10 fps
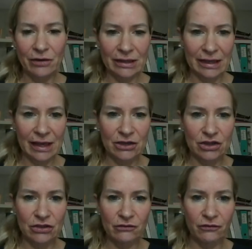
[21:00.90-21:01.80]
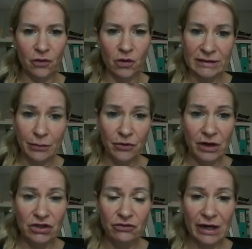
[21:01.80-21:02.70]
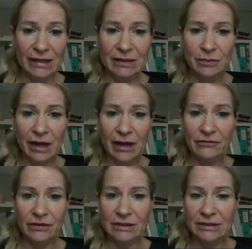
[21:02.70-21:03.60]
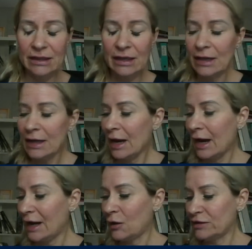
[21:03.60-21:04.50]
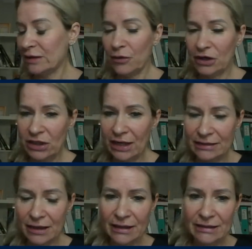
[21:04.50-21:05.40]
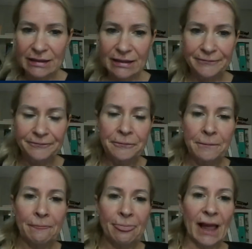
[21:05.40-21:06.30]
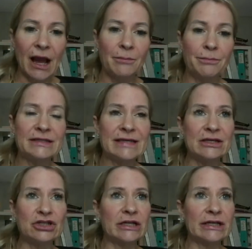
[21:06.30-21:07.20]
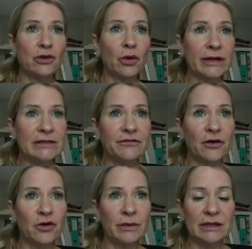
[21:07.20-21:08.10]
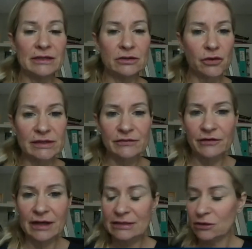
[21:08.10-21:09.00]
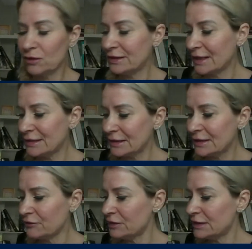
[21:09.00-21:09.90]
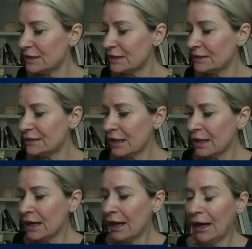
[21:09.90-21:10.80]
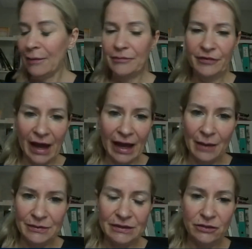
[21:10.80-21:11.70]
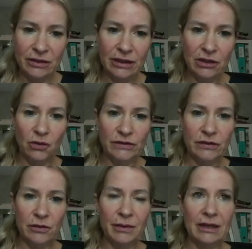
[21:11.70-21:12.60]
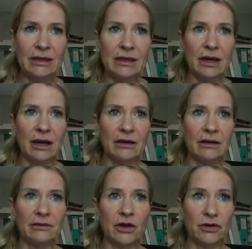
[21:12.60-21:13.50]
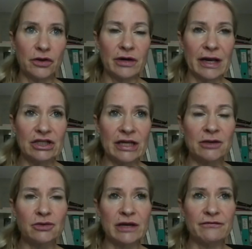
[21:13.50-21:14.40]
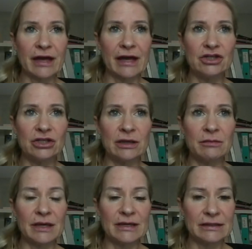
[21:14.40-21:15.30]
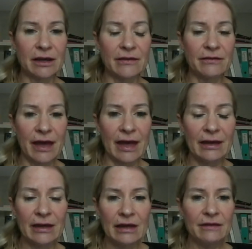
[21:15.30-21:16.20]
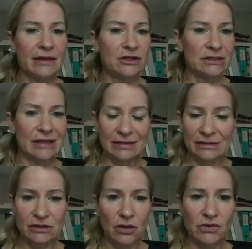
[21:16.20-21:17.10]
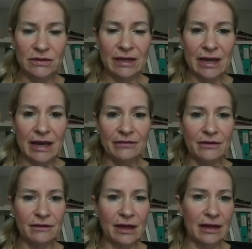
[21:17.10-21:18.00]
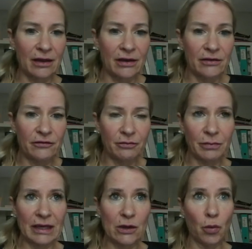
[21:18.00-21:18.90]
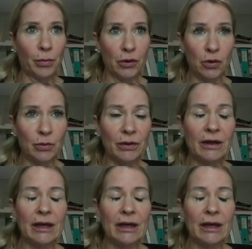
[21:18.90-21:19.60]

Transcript: indication for separation related behaviors or separation anxiety, potentially noise phobias, noise fears, noise sensitivities. That absolutely can also be, urination and or defecation can be a sign there. They just get so scared that they kind of pee or poop.